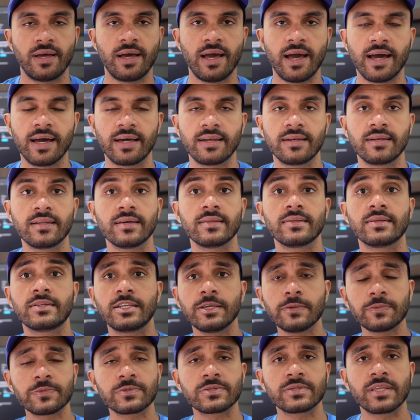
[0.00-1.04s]
And the
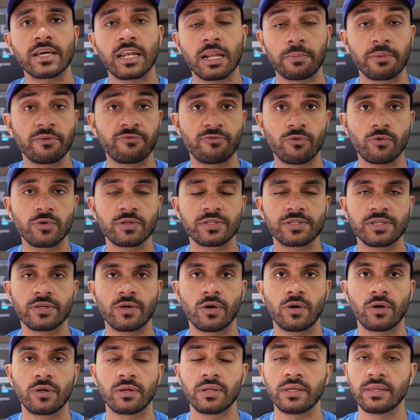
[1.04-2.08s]
tips that I'll be focusing
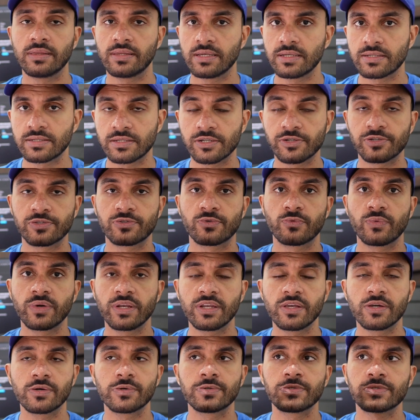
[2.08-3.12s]
on in this series of
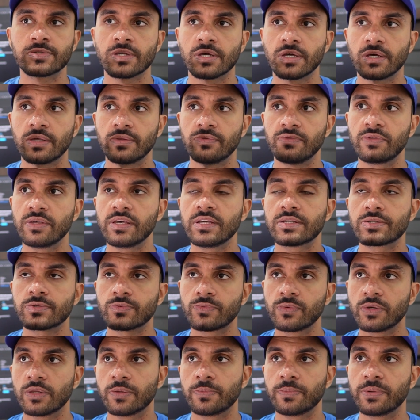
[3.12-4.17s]
videos, these
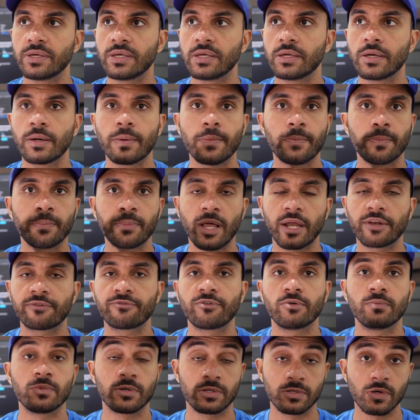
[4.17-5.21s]
will be
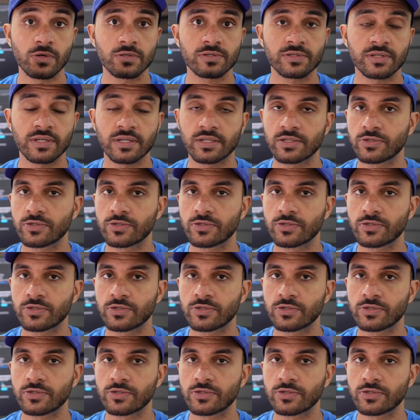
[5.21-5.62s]
platform agnostic.